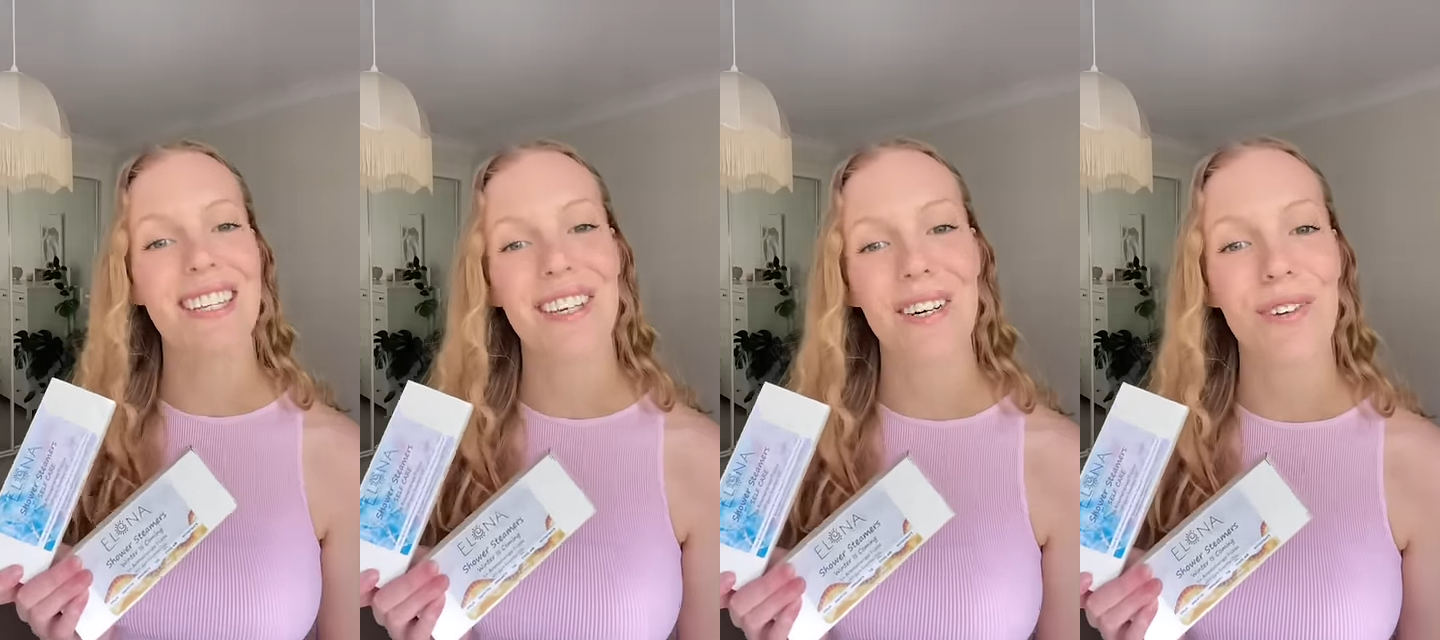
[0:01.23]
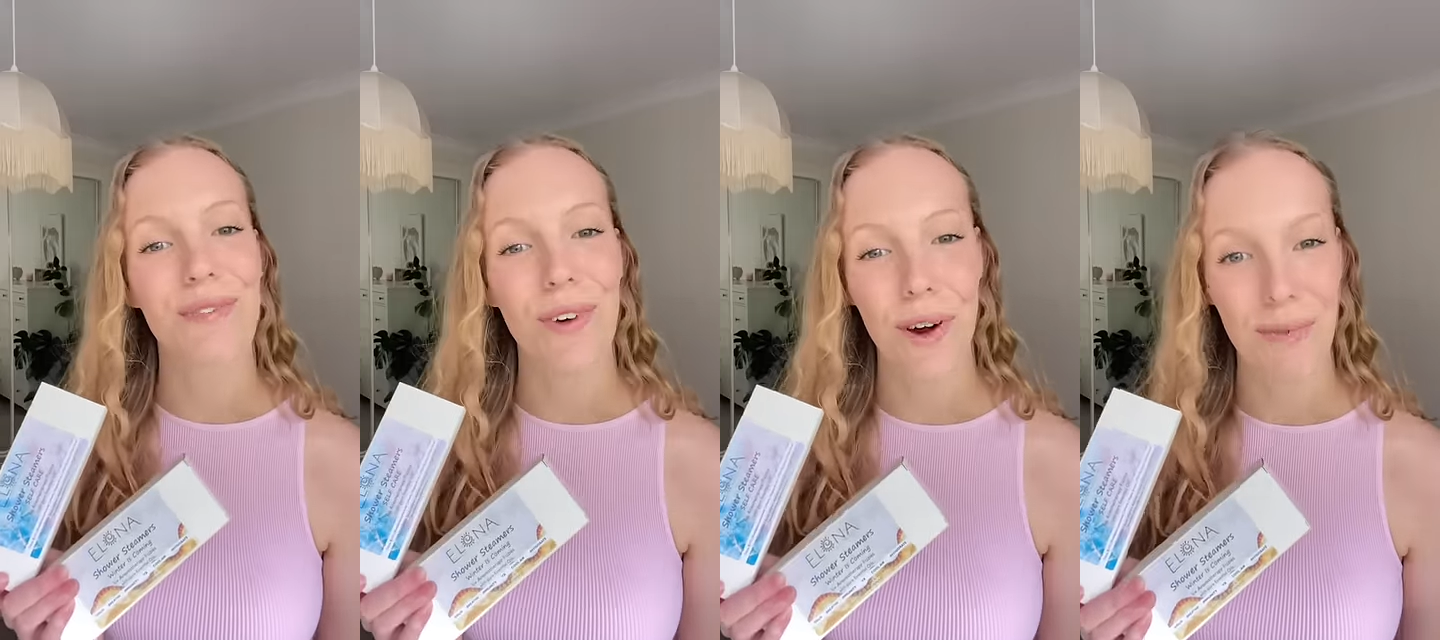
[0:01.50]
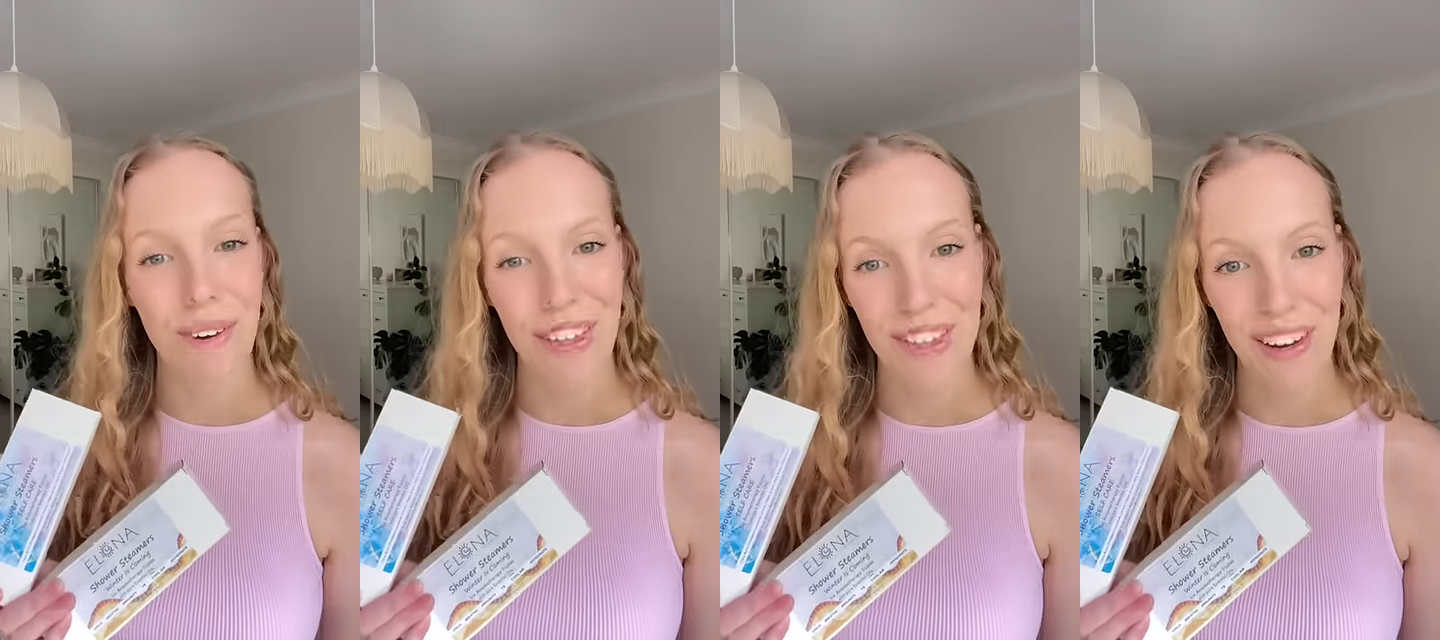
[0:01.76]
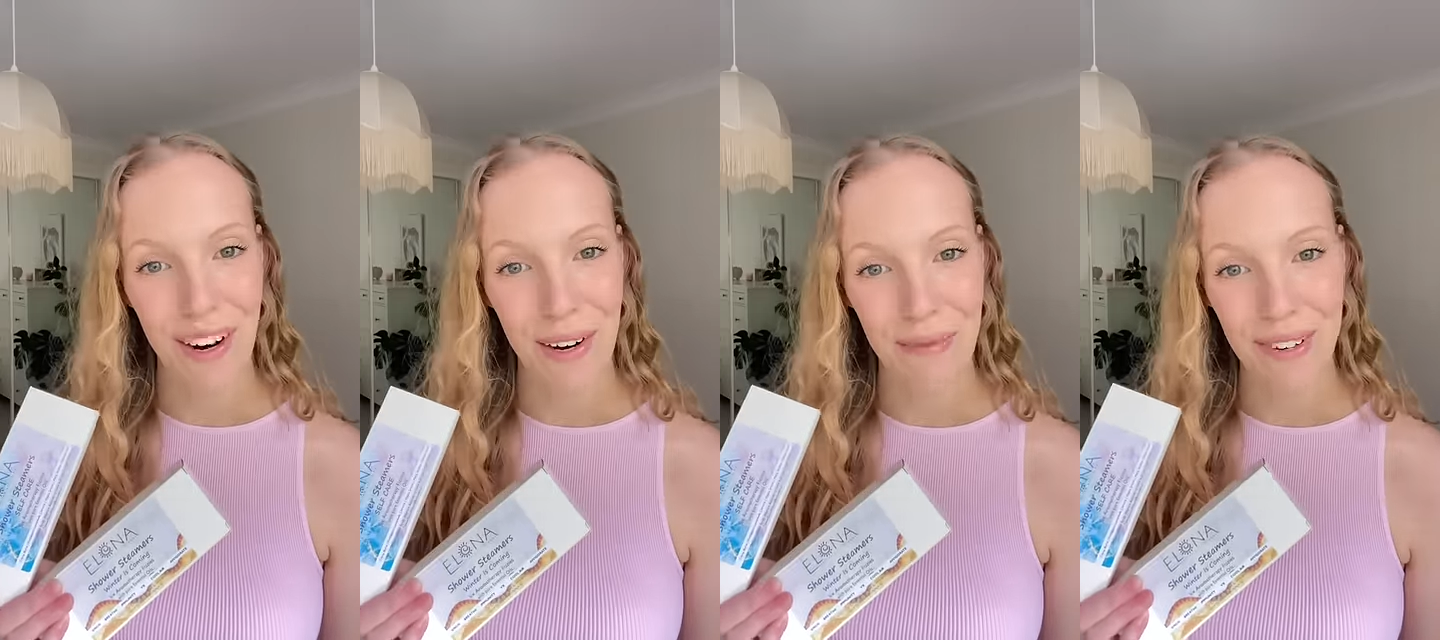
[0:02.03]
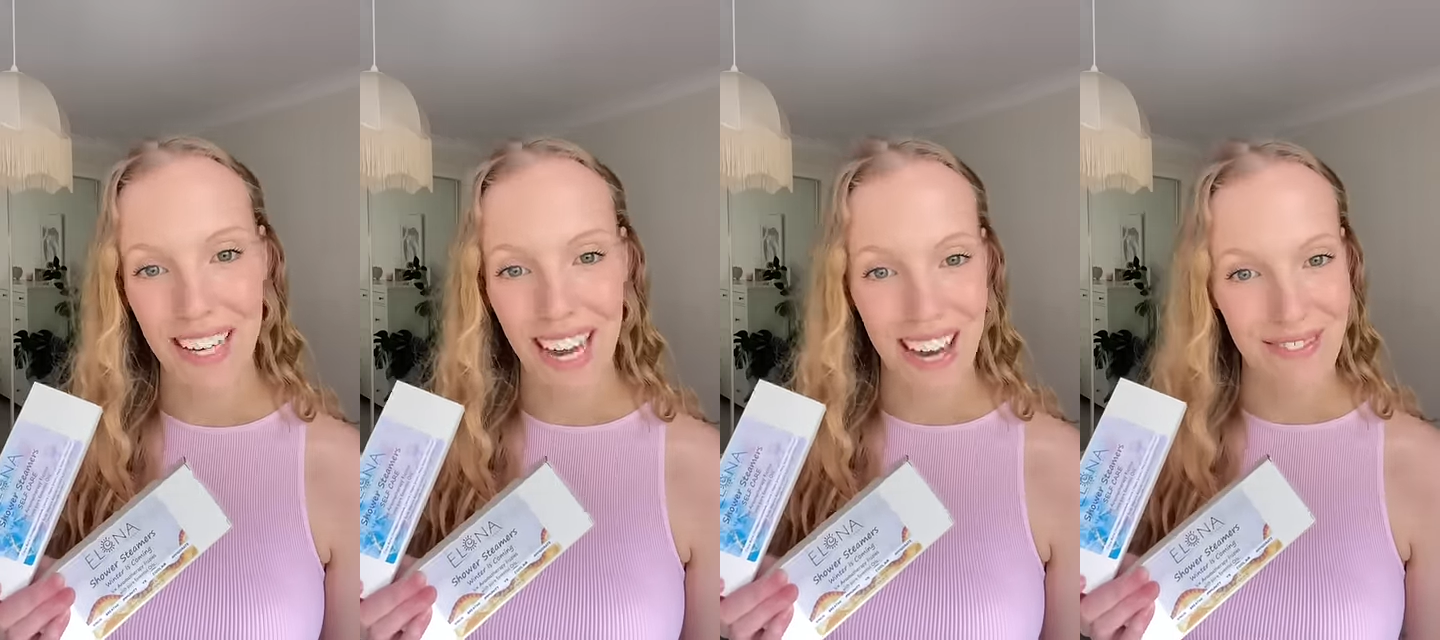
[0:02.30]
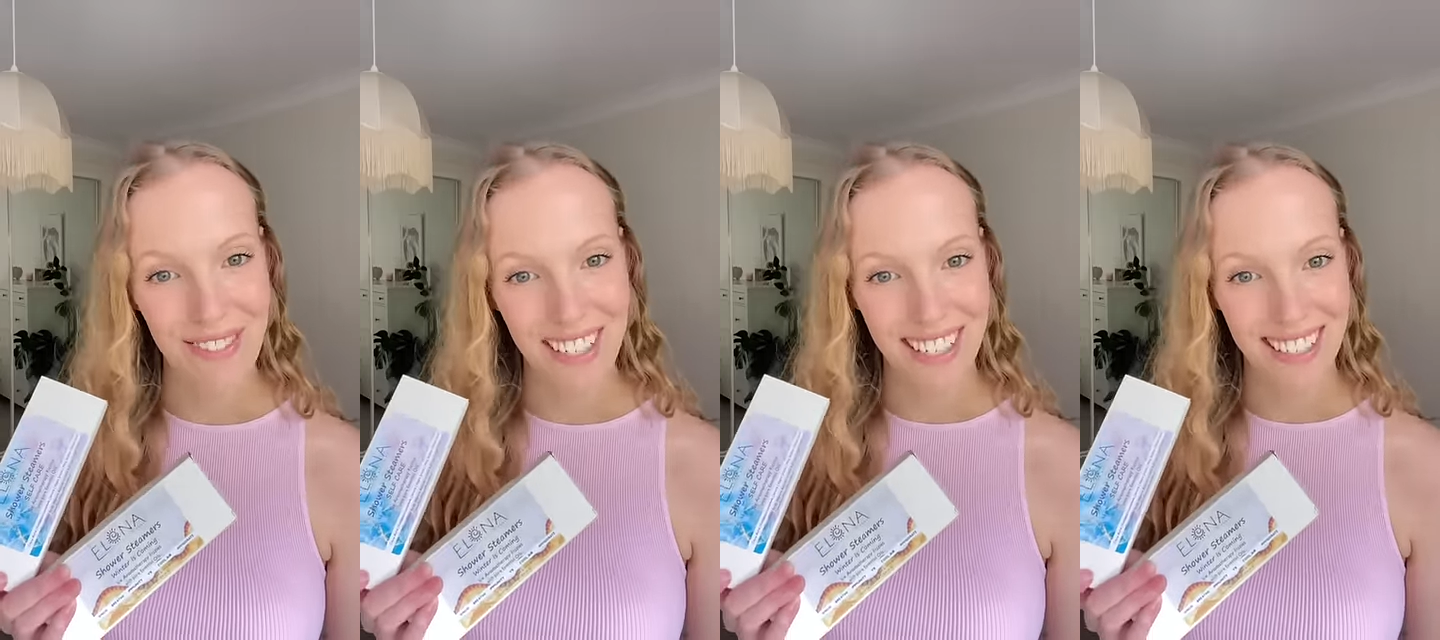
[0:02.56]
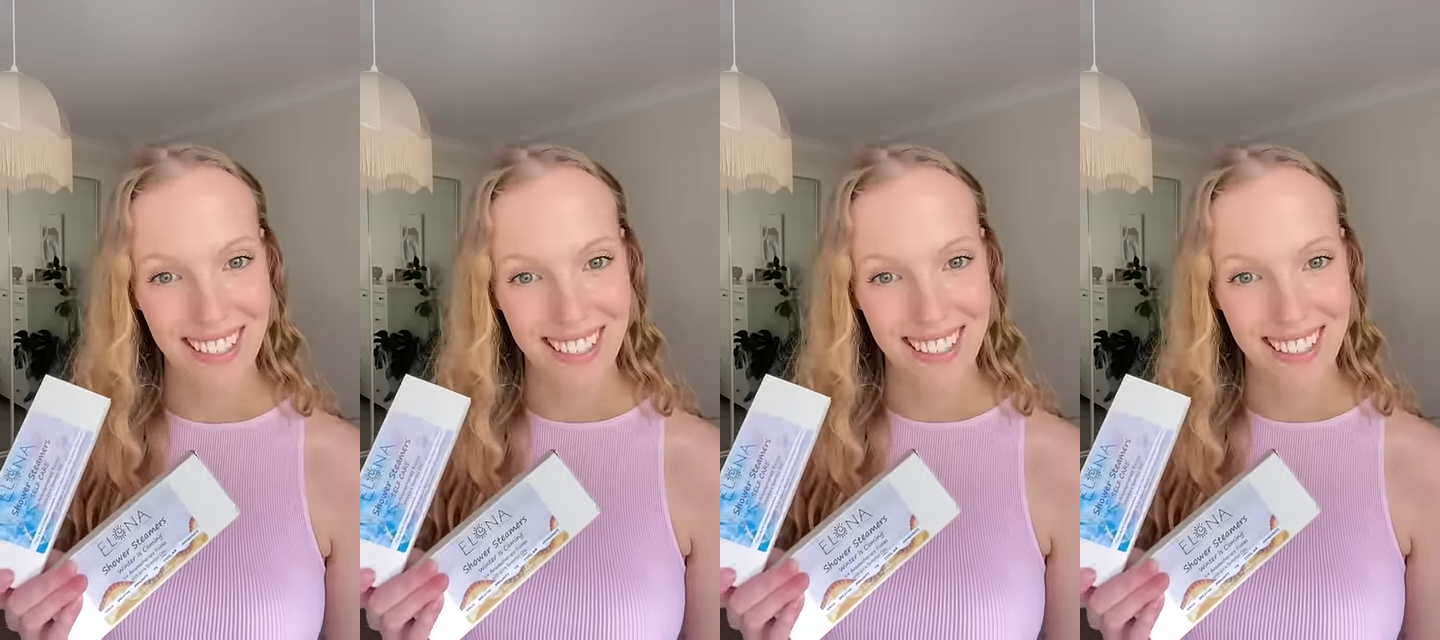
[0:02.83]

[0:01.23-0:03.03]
aromatherapy heaven.